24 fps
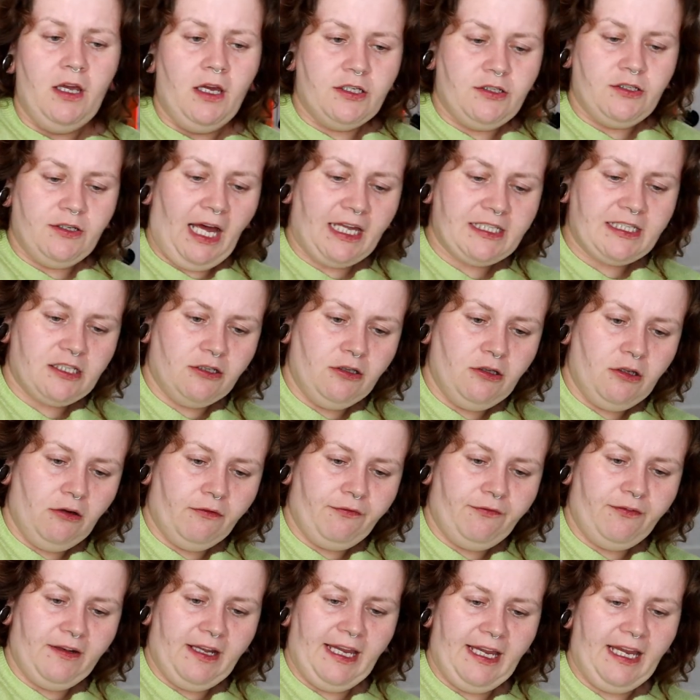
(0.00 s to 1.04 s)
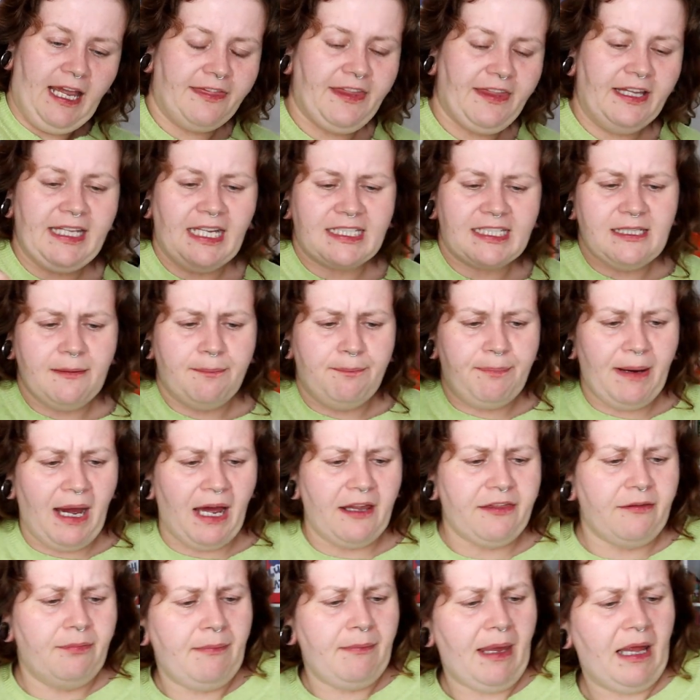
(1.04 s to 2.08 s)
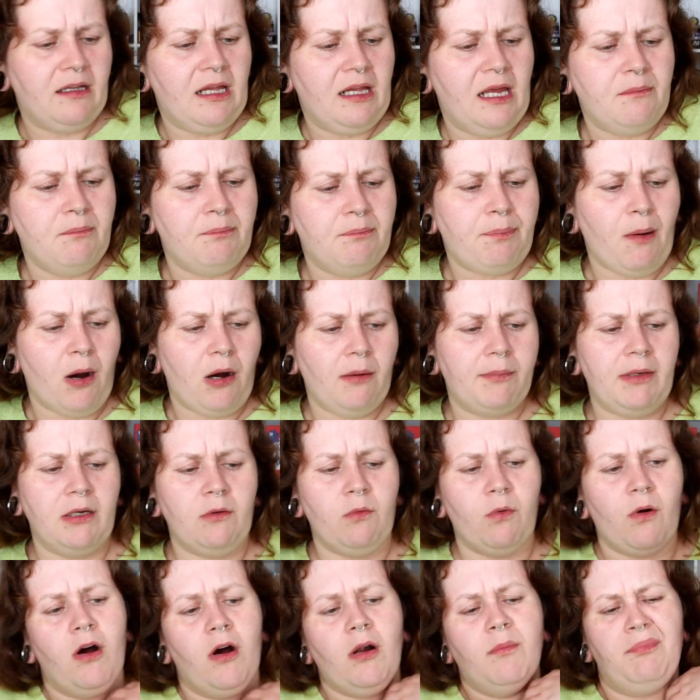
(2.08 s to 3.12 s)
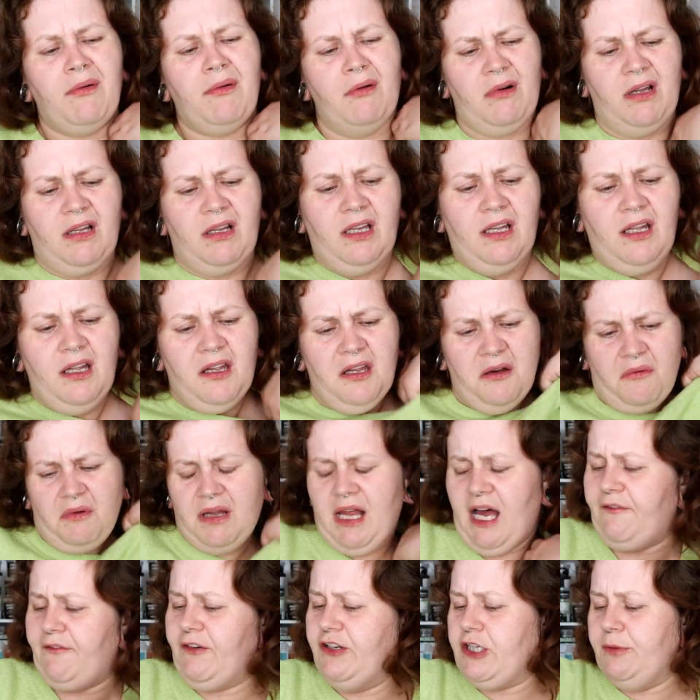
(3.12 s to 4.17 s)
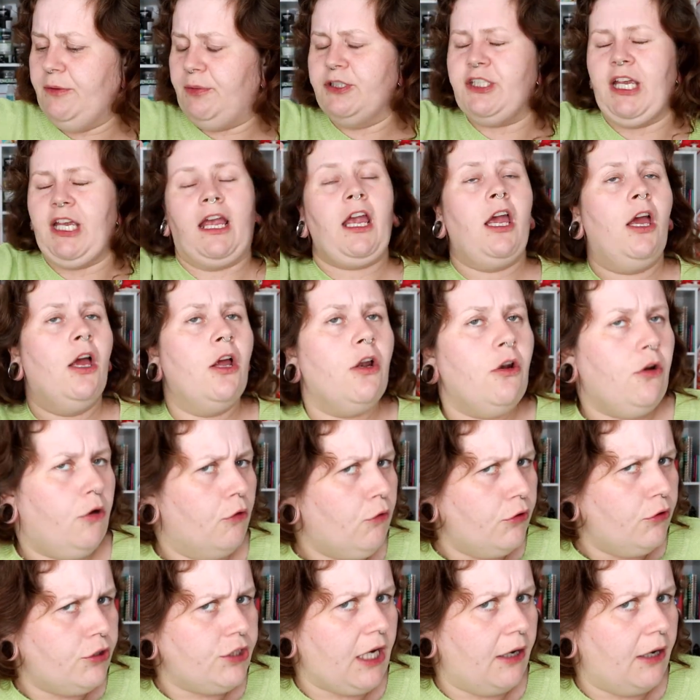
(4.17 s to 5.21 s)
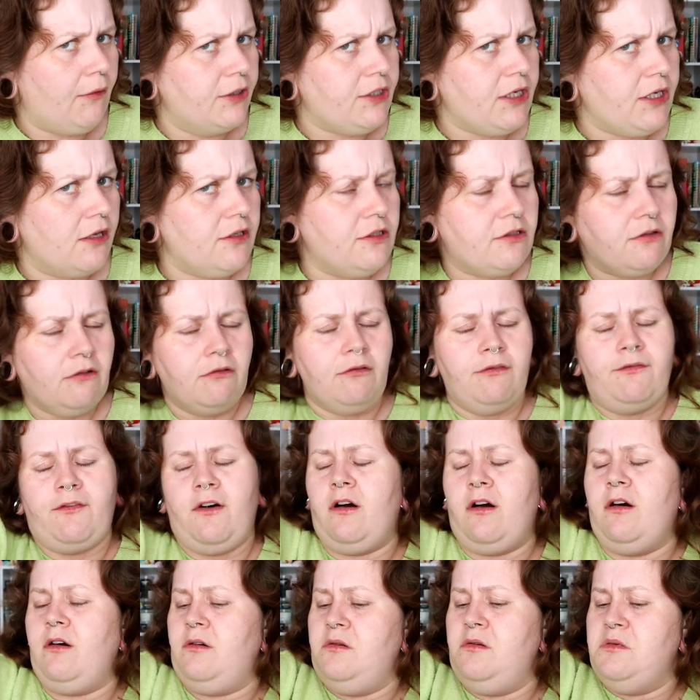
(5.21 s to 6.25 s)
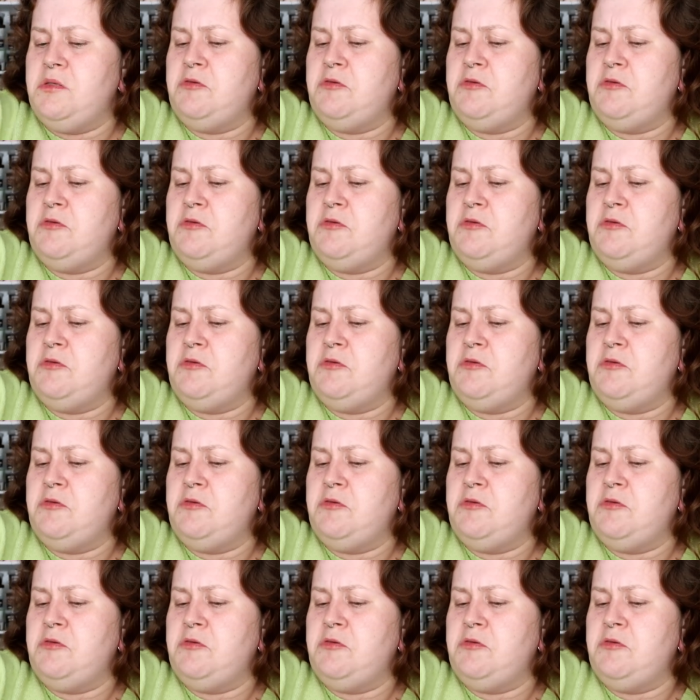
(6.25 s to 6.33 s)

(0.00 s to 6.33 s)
So that's lovely. I think that's a bath melt and balm in one, but we'll we'll have a double check. No shower gel so far.